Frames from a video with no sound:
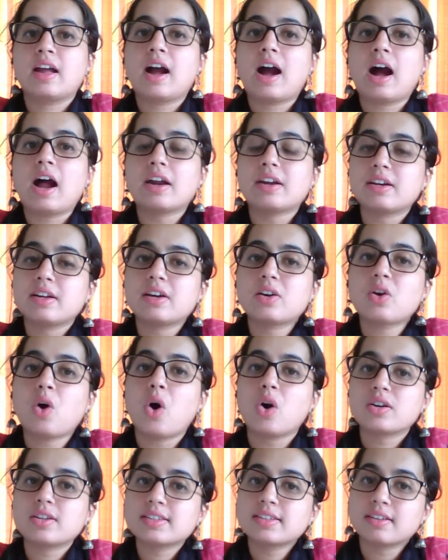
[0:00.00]
under
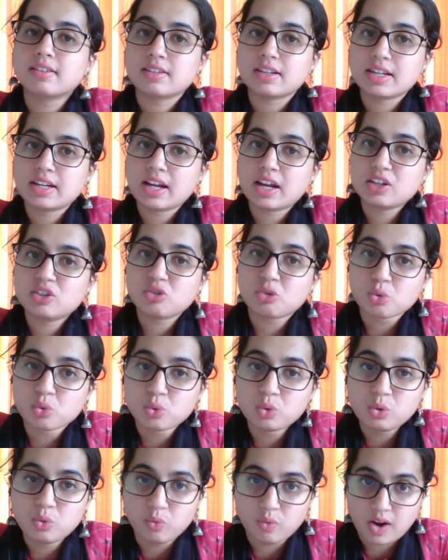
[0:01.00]
Order 39
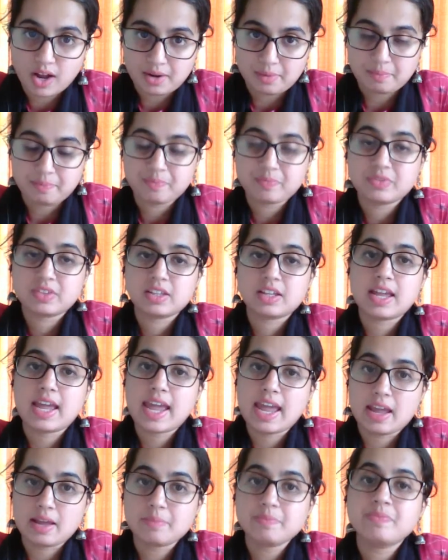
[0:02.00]
Rule
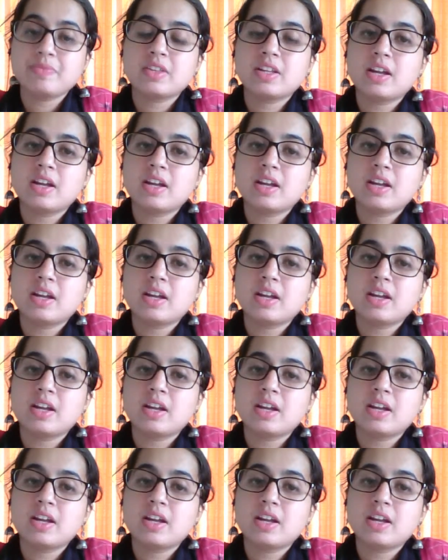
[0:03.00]
1A,